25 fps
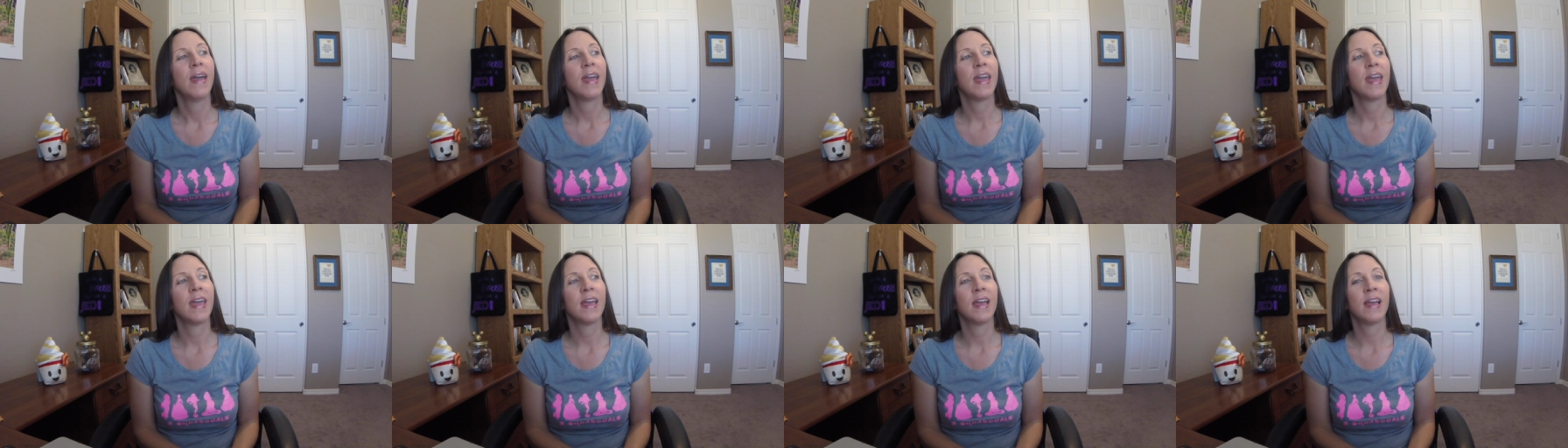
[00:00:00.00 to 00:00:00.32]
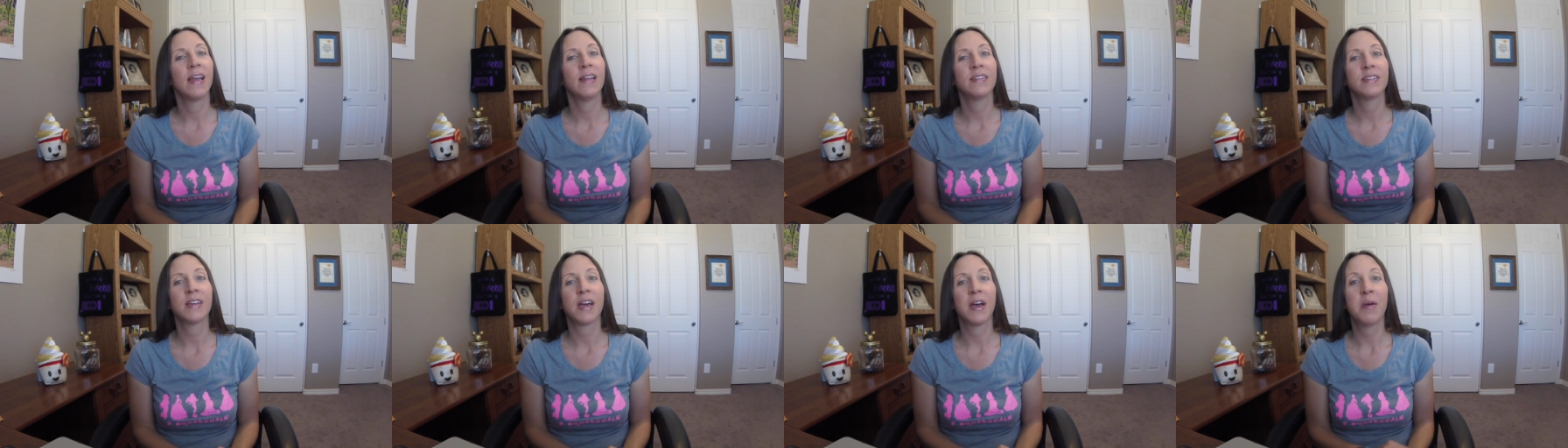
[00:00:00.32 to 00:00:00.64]

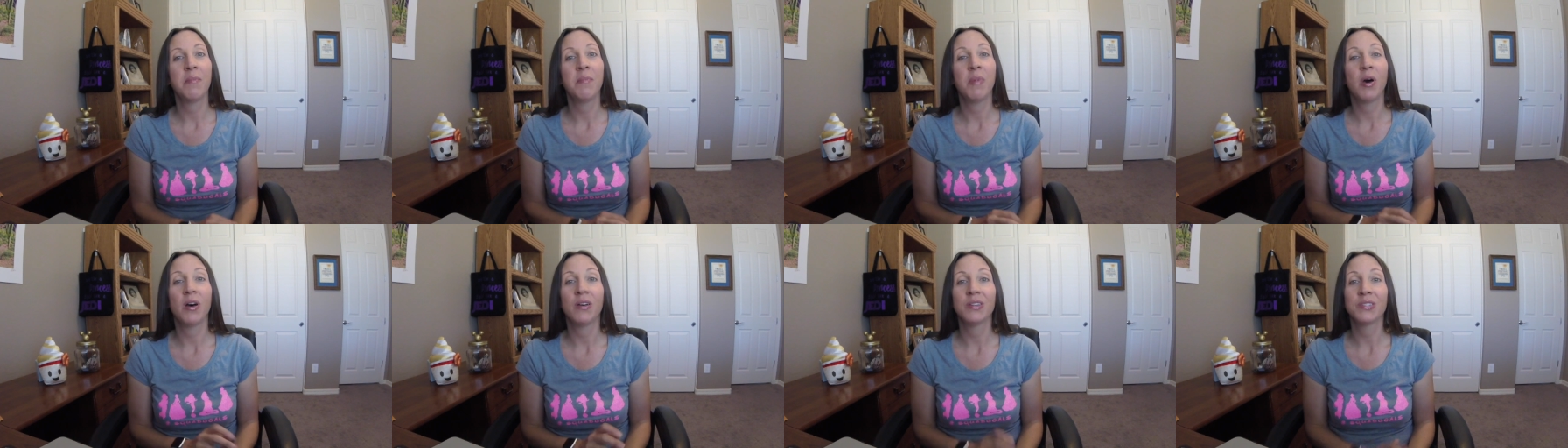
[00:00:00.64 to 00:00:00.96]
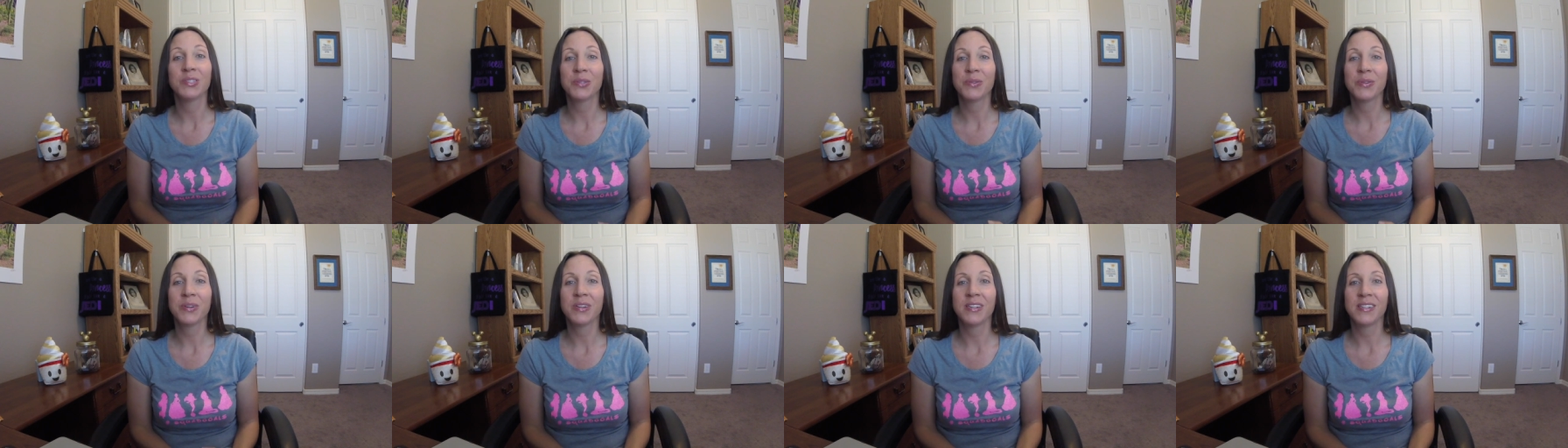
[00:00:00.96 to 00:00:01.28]
And I'm
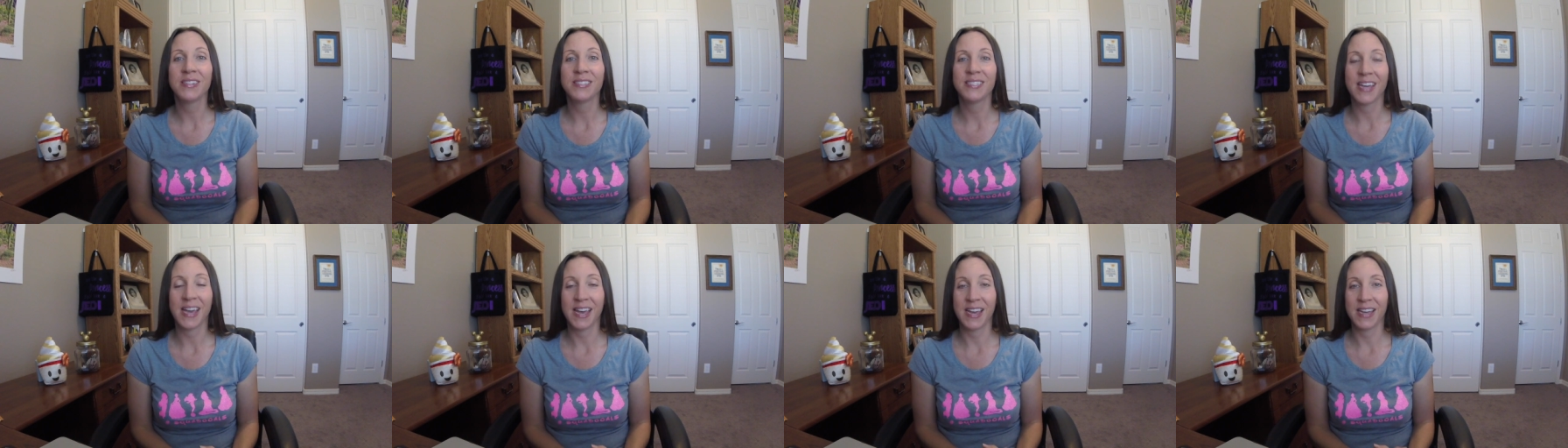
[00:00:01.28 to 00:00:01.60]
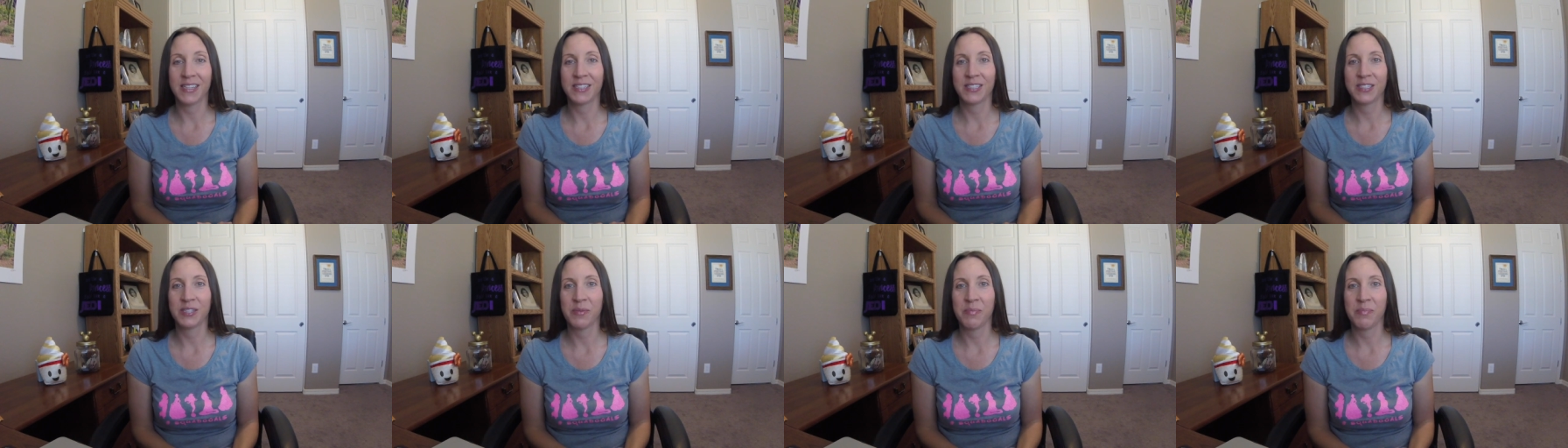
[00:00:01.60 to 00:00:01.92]
also going to
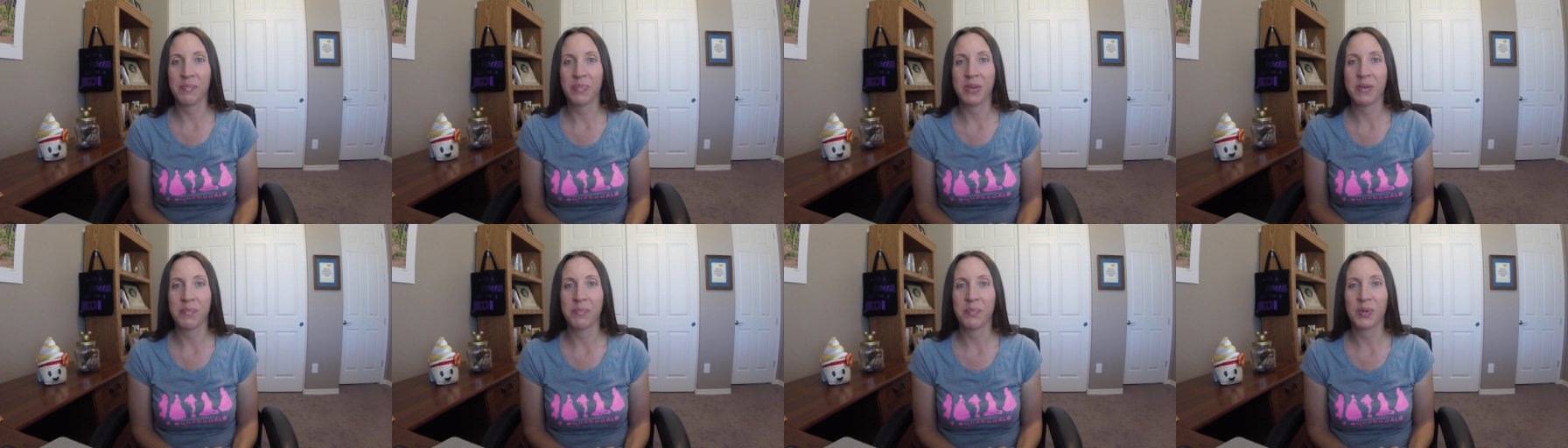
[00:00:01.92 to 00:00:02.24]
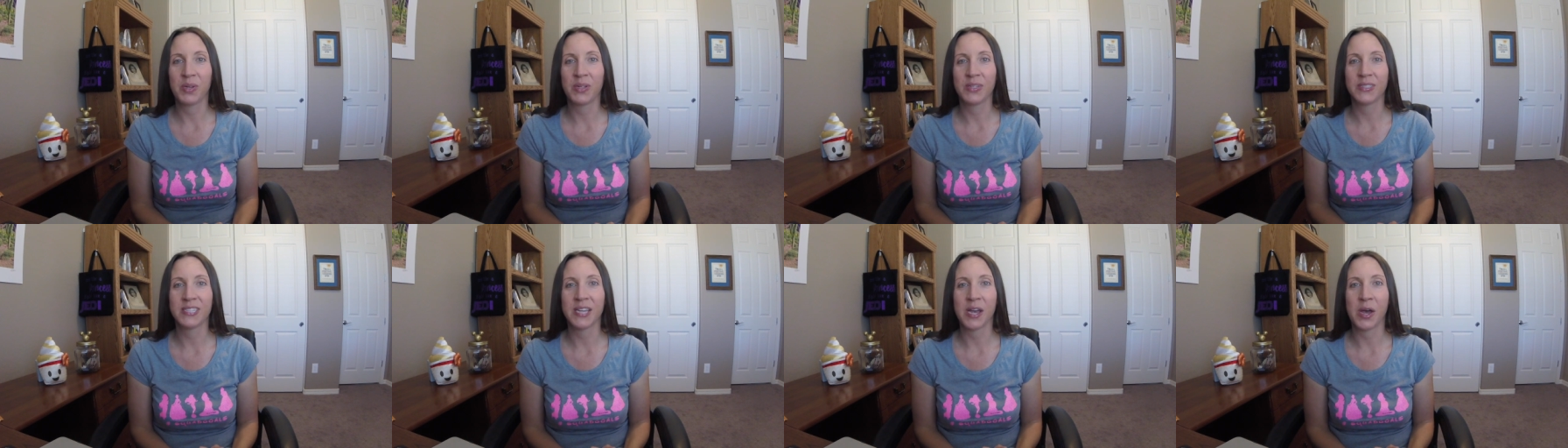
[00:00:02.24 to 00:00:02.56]
tag some
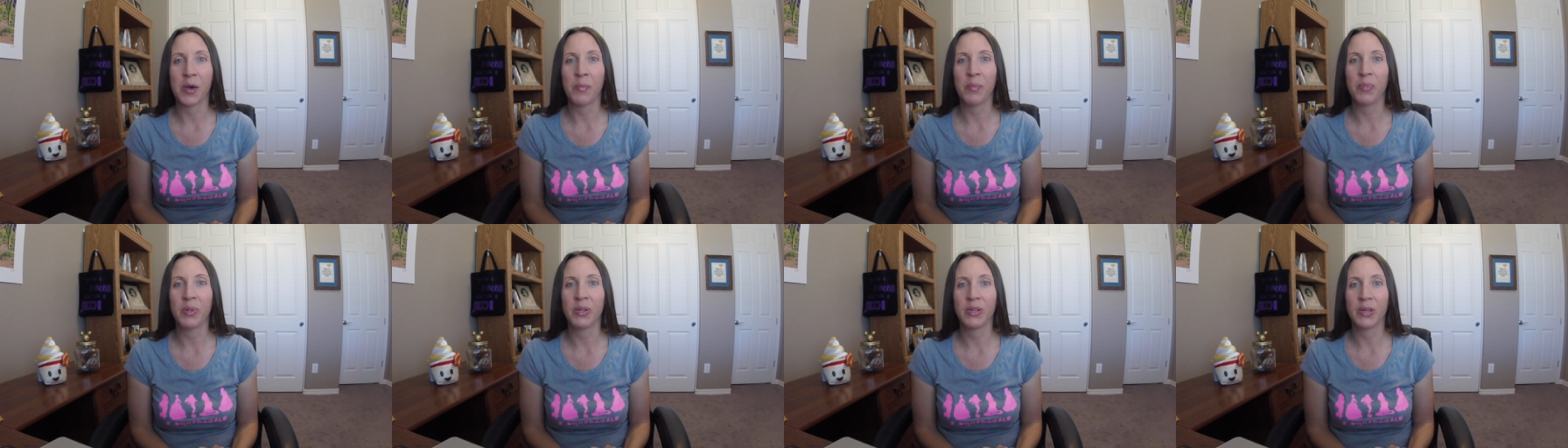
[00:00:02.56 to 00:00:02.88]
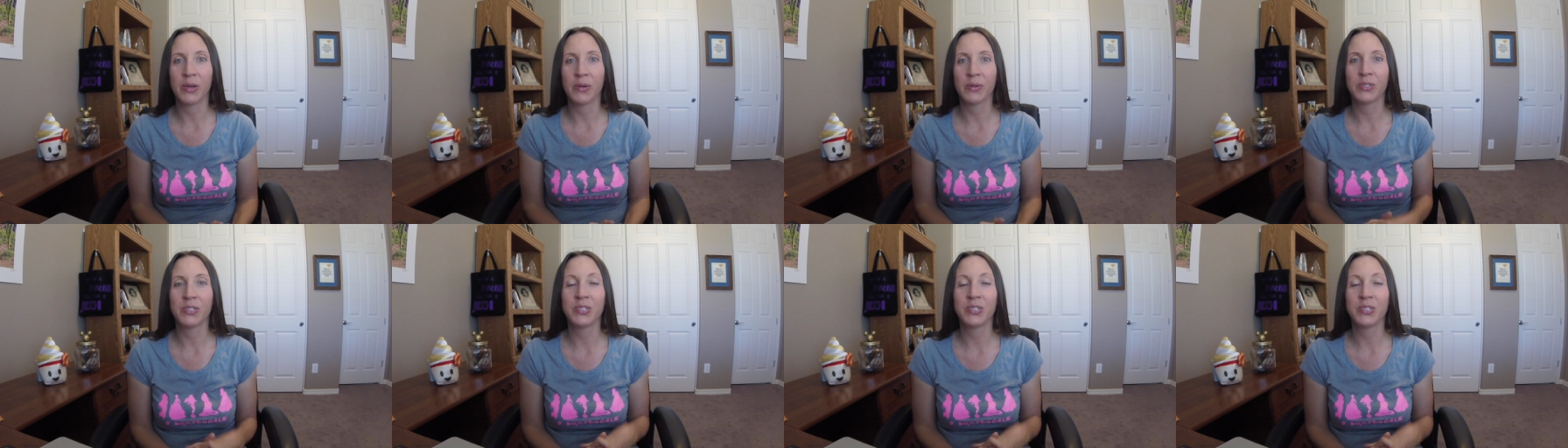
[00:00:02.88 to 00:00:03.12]
people down below